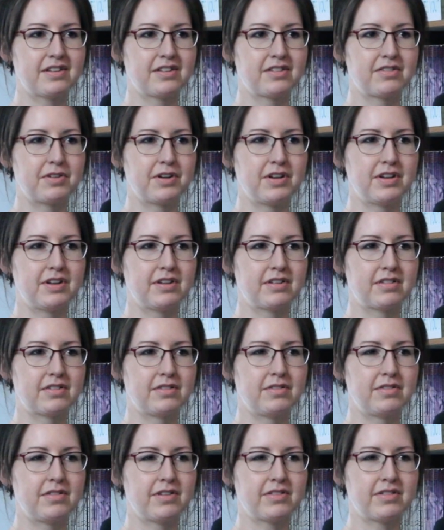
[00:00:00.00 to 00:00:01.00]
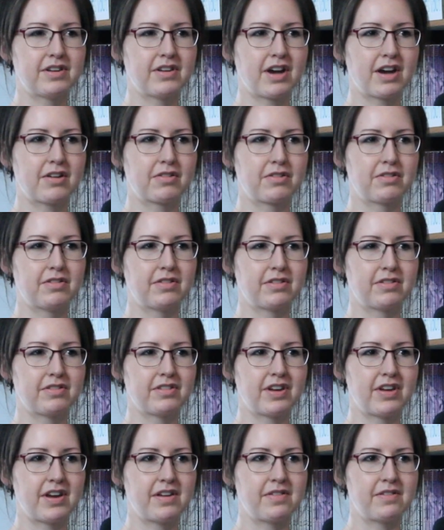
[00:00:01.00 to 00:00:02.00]
2009 or
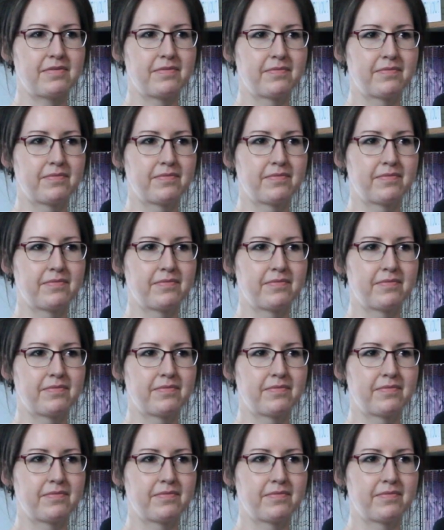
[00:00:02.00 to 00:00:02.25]
2010.